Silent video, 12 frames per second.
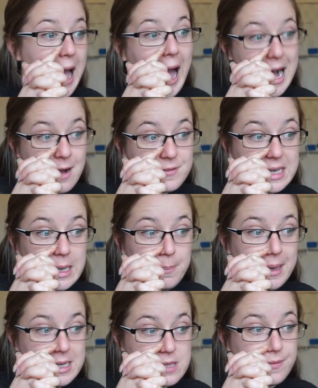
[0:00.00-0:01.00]
After
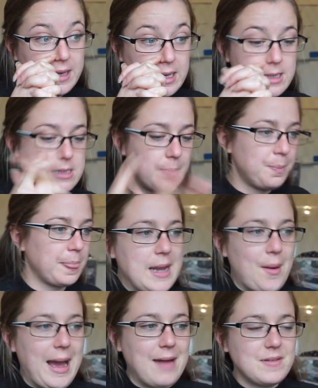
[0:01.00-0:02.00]
eBay's fees,
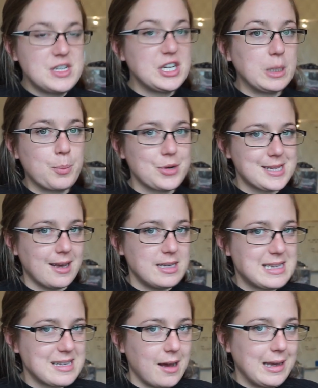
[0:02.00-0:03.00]
now I haven't done a precise
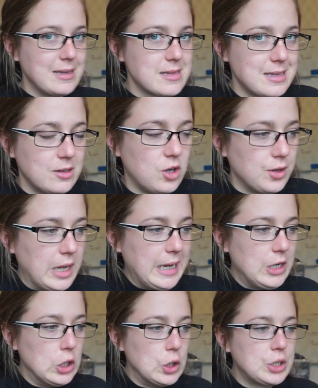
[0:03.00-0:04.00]
science and gone
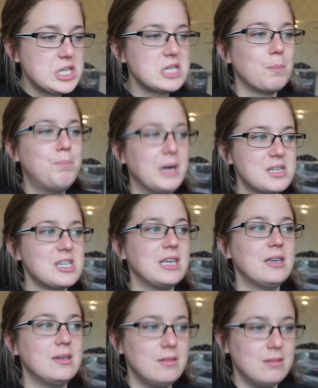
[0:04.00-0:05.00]
and looked, but
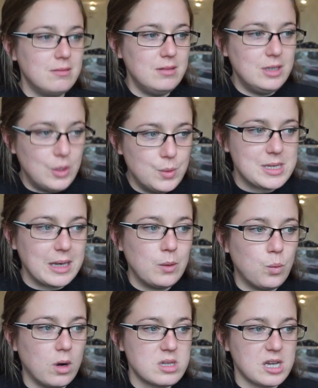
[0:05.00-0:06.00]

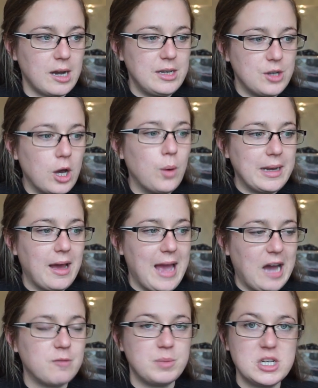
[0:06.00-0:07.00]
using what I know and I
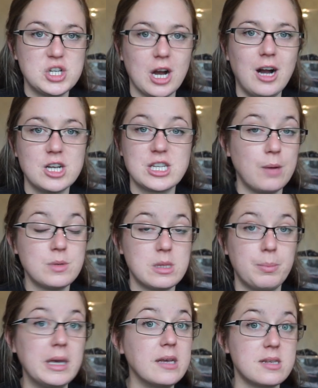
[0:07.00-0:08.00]
have been charged, that was the
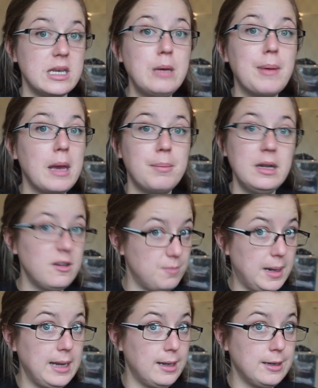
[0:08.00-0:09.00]
biggest eBay bill of
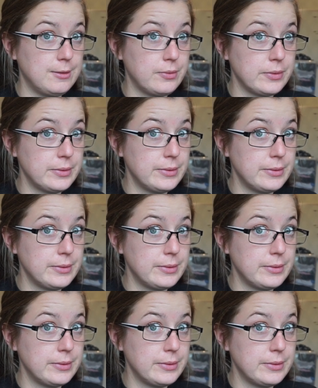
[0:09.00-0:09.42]
my life.